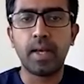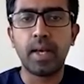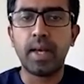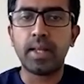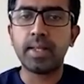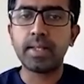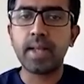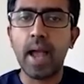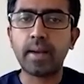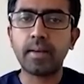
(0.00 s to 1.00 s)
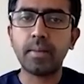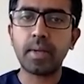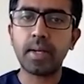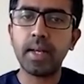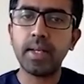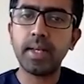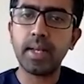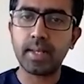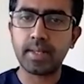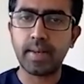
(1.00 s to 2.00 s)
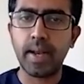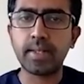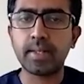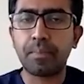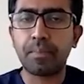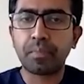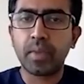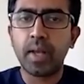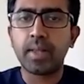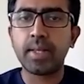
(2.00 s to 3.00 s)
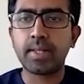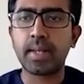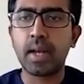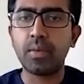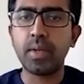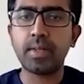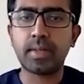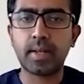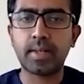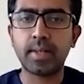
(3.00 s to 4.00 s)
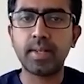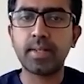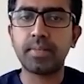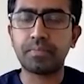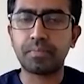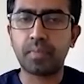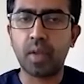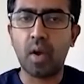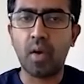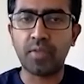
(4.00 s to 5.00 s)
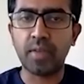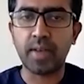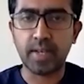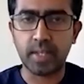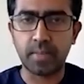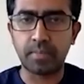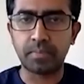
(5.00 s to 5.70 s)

This diagram clearly illustrates the surrounding structures of the rectum.